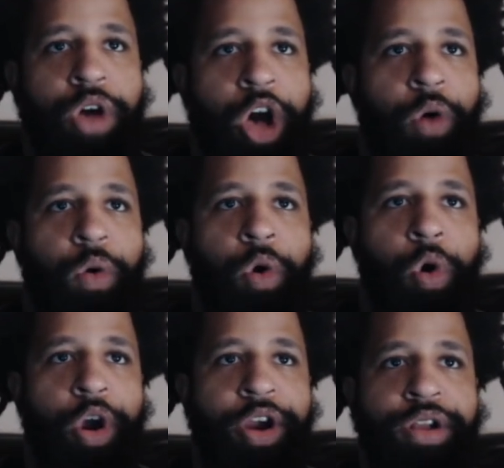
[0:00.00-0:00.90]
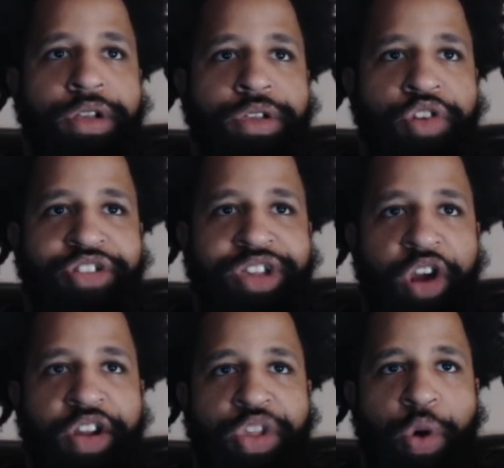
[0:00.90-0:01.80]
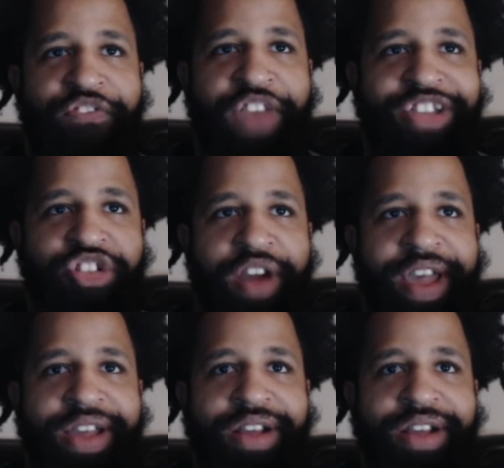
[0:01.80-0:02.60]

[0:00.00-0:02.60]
Or you can just turn it into a face crank.